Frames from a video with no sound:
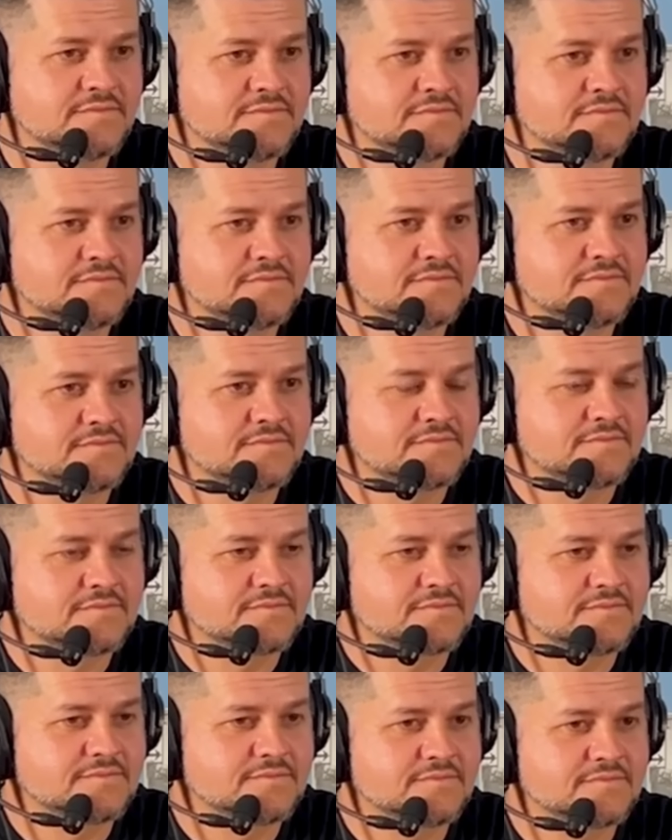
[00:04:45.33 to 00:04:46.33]

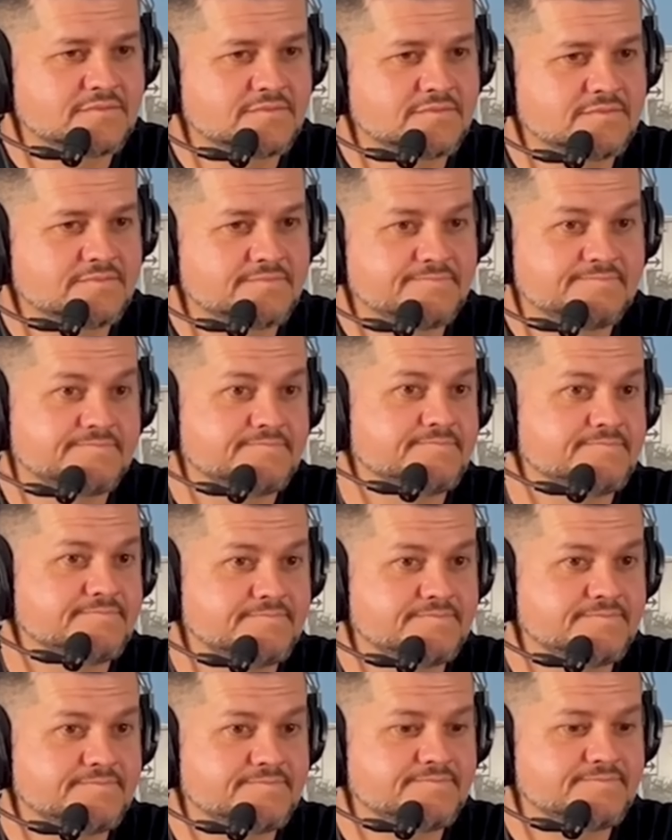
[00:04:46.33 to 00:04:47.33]

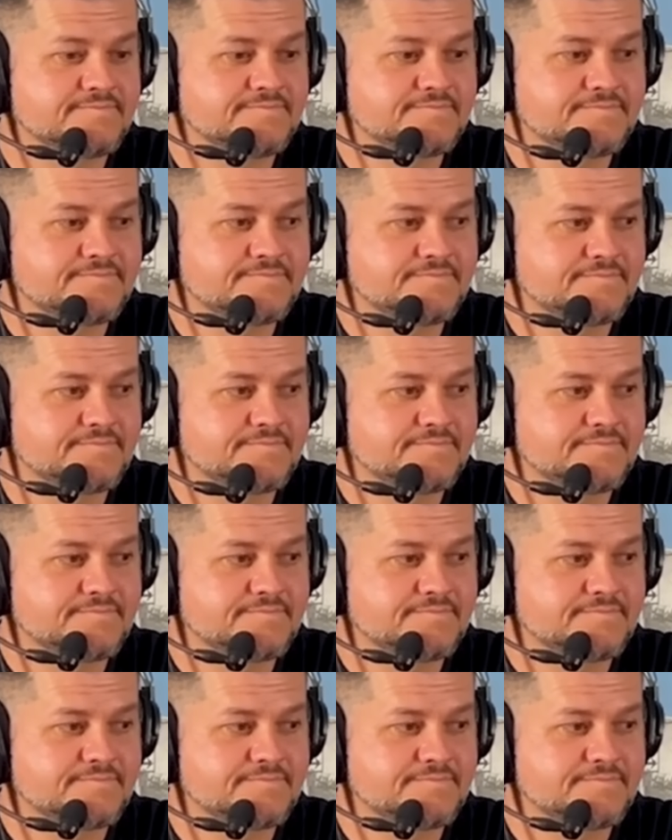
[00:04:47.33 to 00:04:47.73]
(silent)